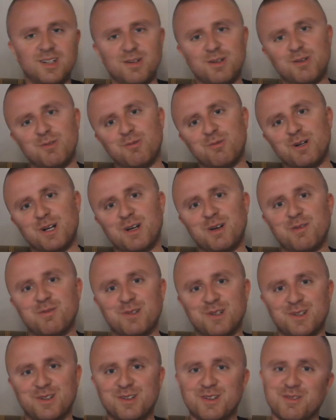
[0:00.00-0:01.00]
where
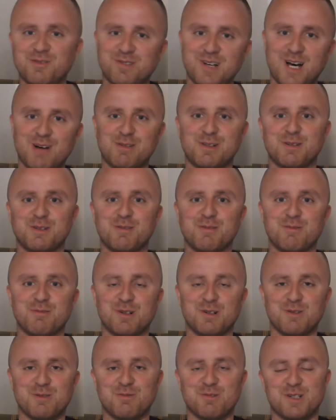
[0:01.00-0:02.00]
the father
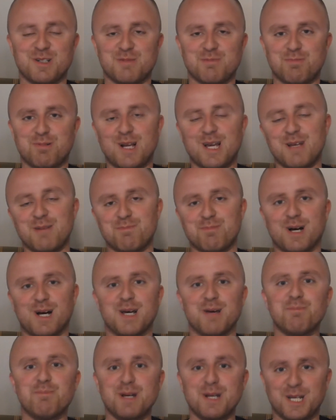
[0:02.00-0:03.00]
was played
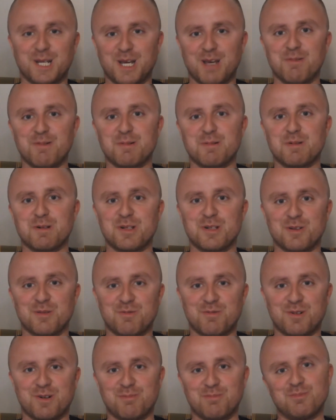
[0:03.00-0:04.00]
by Peter Gibbons
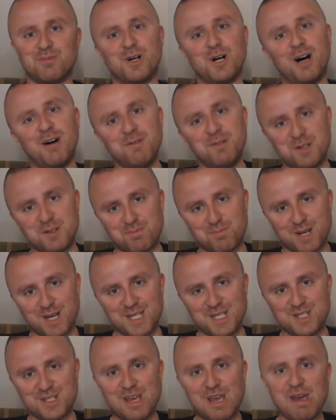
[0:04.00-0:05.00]
from Office
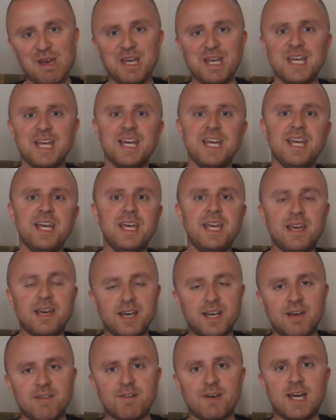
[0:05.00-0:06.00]
Space.
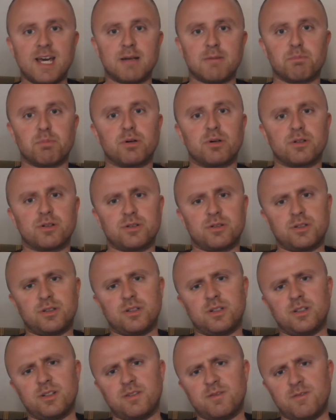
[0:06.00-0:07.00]
They had bought
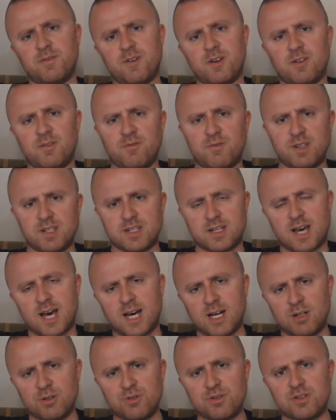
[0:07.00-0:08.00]
this
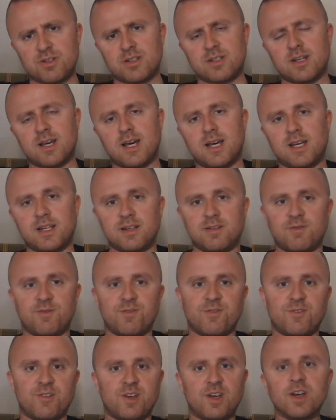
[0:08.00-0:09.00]
house,
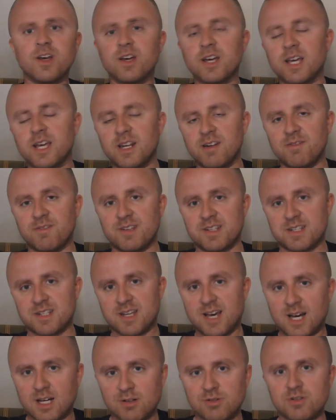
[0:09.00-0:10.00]
and in this
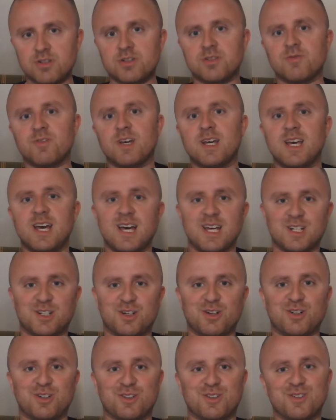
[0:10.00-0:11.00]
house they had
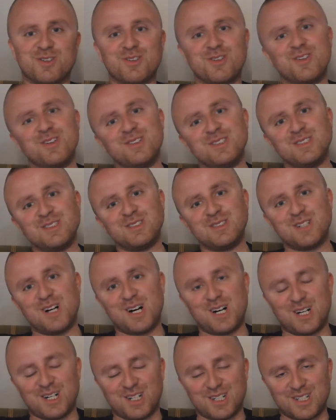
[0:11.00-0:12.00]
gotten
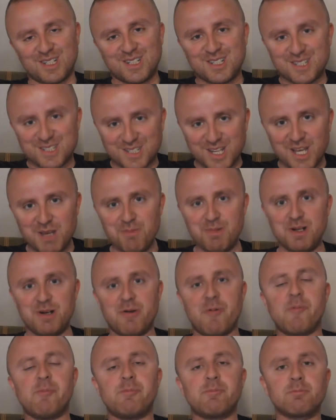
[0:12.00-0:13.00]
a
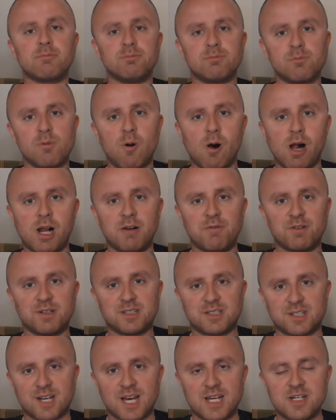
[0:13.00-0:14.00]
demon
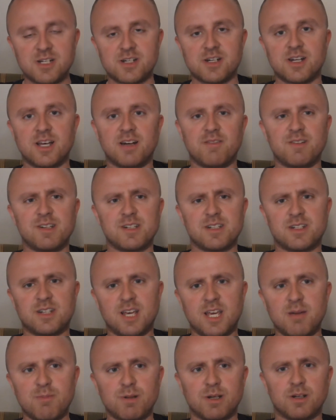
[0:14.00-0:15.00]
infestation, and this
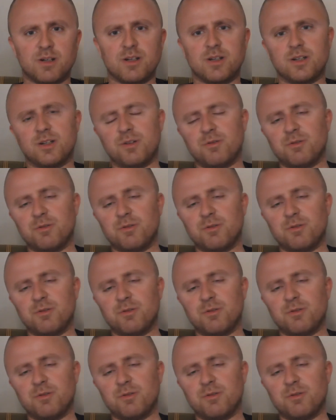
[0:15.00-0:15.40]
demon